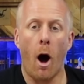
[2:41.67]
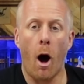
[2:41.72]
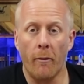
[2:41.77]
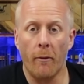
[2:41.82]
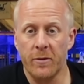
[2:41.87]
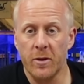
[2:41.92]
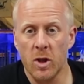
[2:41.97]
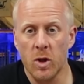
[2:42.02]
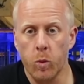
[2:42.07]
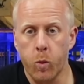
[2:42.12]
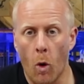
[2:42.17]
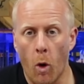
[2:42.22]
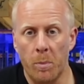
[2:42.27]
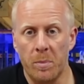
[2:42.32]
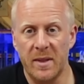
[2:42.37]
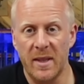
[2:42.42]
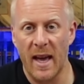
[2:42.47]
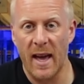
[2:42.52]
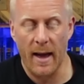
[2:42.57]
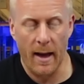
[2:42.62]
I've
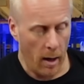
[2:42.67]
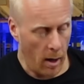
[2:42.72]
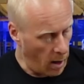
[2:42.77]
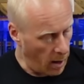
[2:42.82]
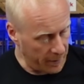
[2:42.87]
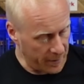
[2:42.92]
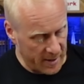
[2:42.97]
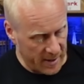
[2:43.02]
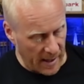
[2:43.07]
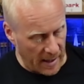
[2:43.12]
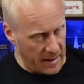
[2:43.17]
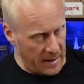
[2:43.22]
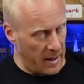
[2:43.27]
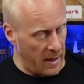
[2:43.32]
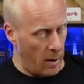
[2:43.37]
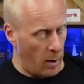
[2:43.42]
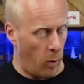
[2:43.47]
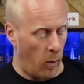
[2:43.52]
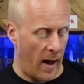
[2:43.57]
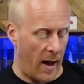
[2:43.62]
swabbed it. I've sent
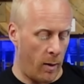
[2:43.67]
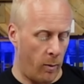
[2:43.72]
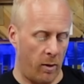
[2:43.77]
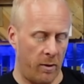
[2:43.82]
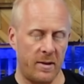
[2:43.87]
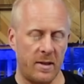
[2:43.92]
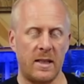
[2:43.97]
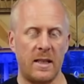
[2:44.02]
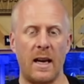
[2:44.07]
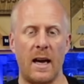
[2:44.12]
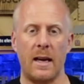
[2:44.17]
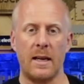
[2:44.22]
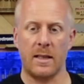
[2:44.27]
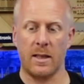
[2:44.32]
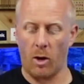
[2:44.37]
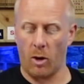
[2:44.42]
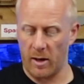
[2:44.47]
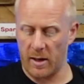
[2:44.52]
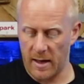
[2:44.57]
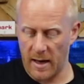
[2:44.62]
it away. We've
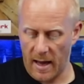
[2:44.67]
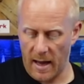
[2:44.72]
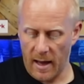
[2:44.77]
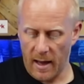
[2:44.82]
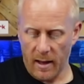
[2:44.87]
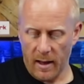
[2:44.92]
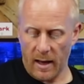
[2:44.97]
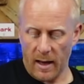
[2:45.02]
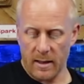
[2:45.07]
CSI'd it.